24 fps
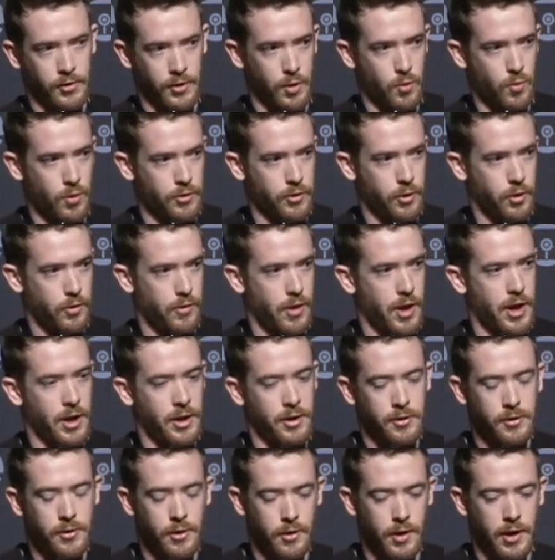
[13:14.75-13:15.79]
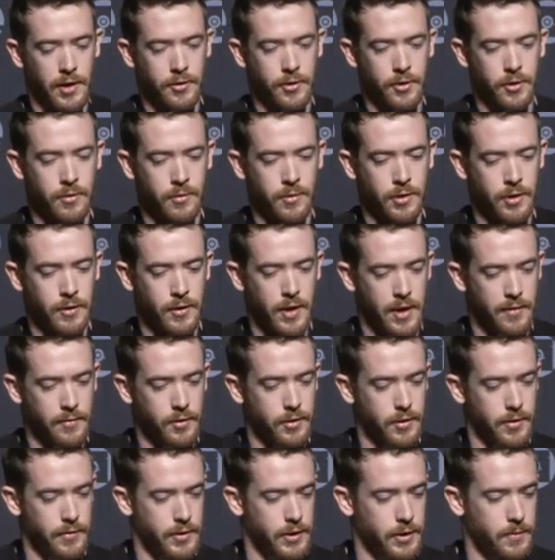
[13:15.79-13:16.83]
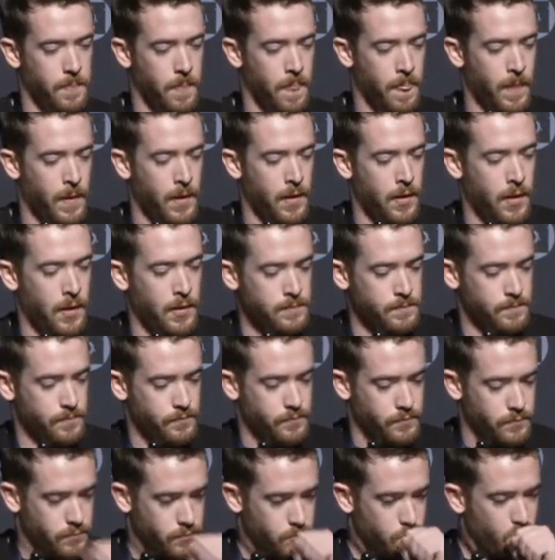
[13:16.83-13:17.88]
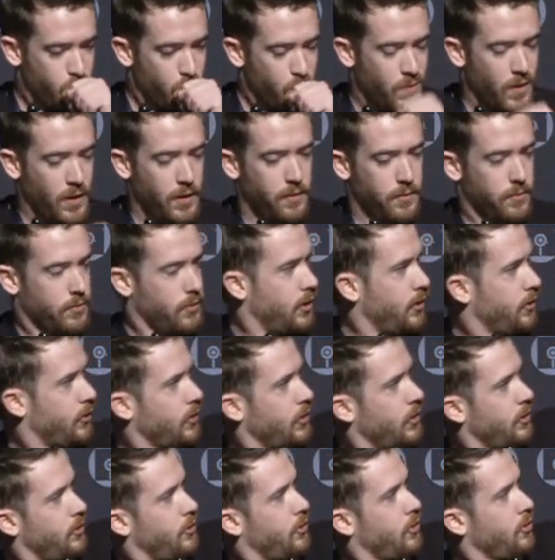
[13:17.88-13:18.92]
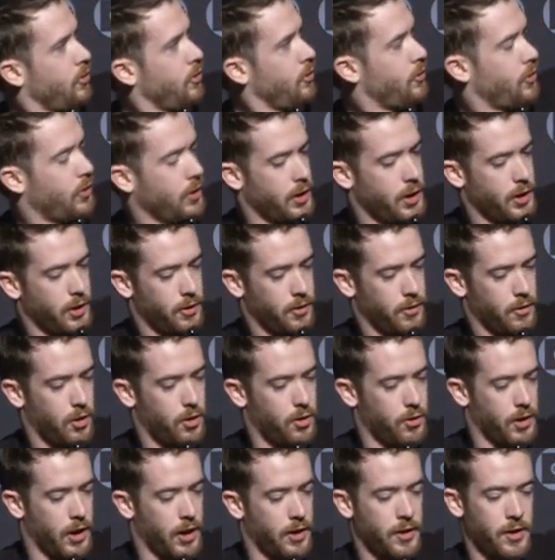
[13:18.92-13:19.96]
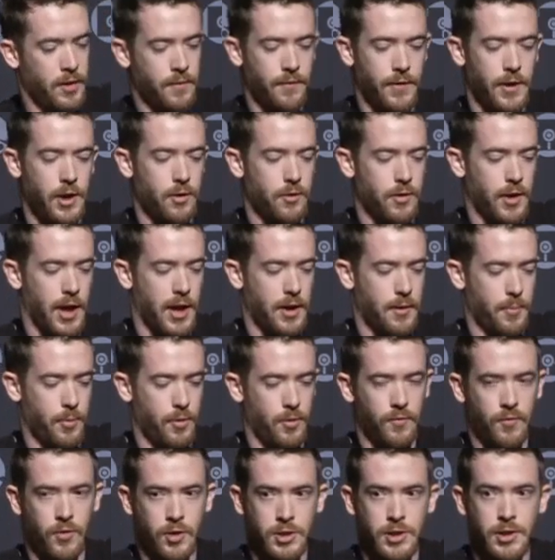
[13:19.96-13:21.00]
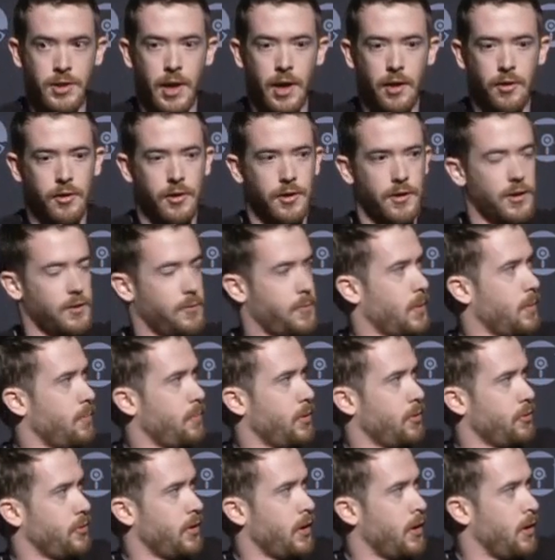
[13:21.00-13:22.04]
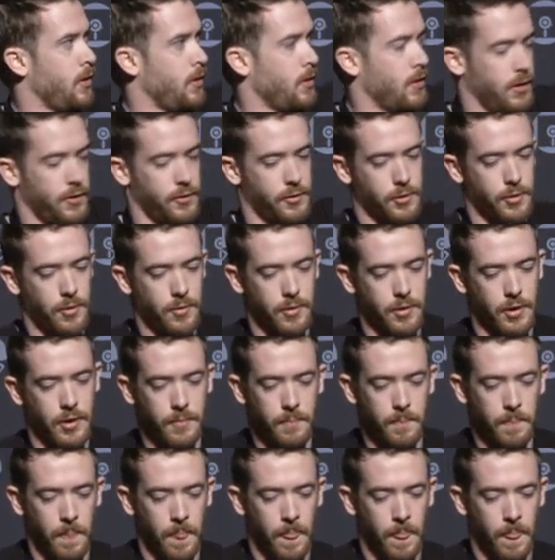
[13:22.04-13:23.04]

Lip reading: like one little line, you don't have to do any of the heavy lifting. This is, you see here, all kind of that Veil Catapult functionality that's been built in as we're going up.